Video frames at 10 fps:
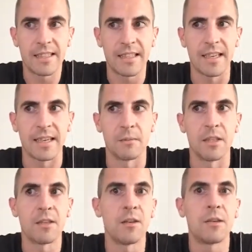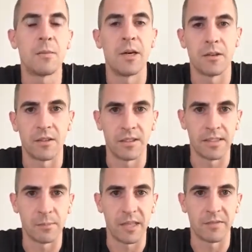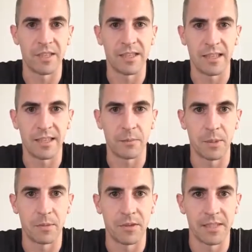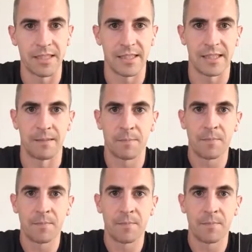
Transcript: and that talk about all these benefits in a little bit more detail.